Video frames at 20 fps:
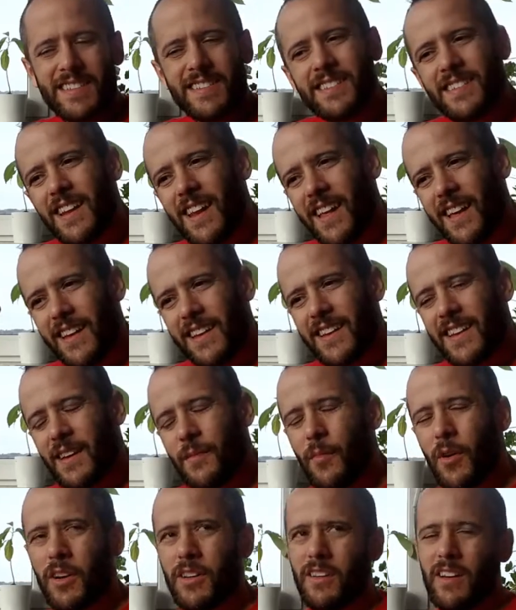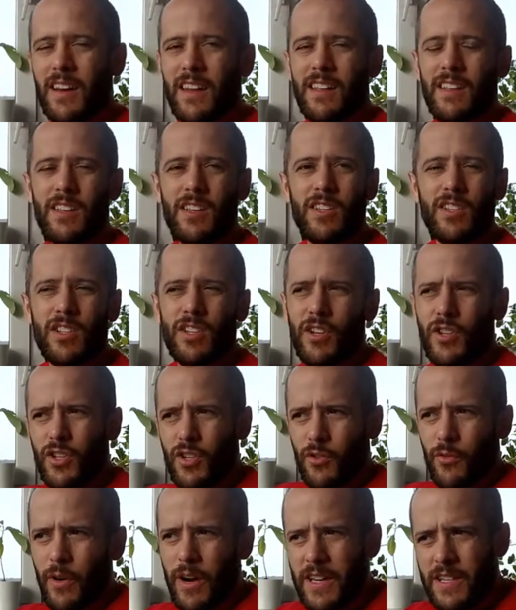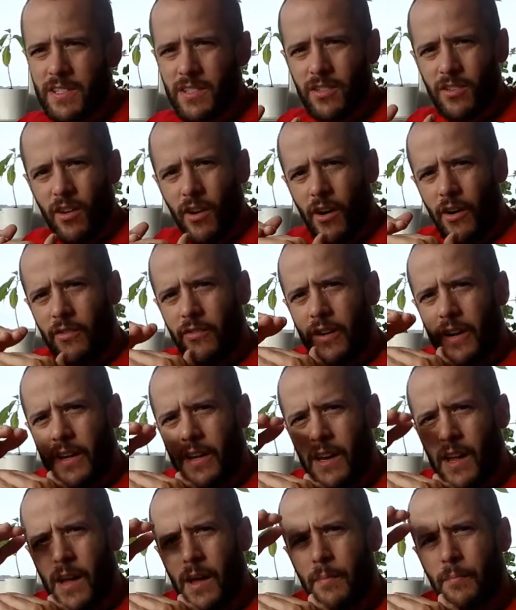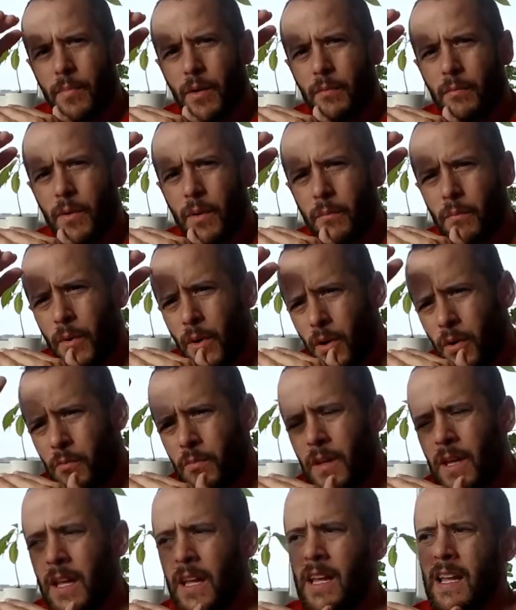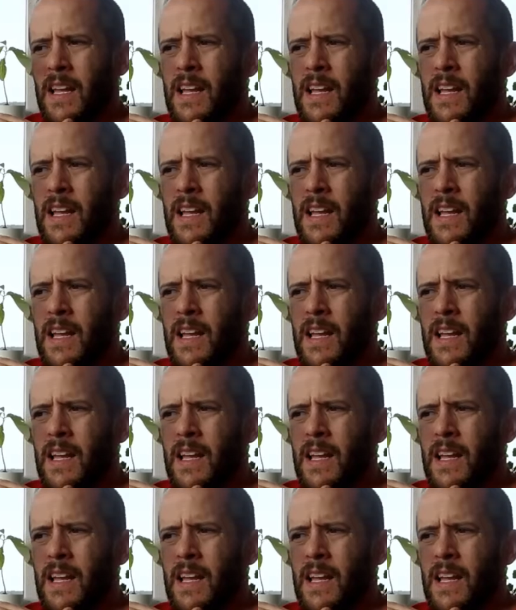It's like, come on, you're raising your heart rate up, boom, boom, boom,